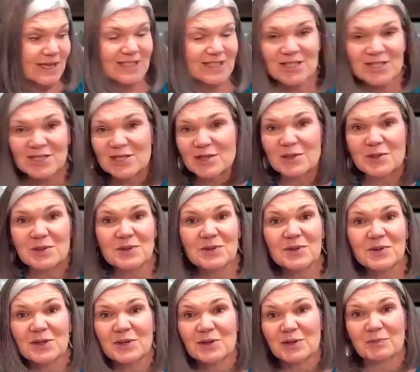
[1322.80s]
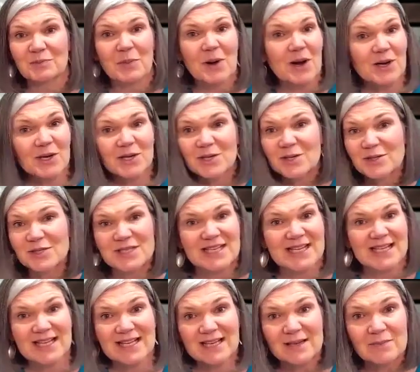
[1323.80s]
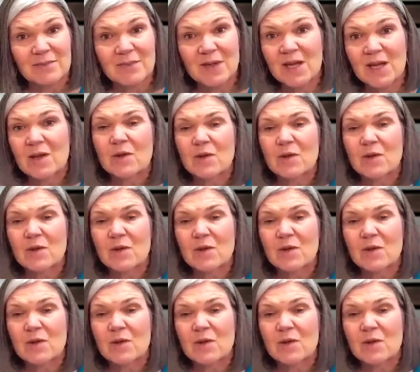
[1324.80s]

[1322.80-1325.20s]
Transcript: next to you that are part of your team,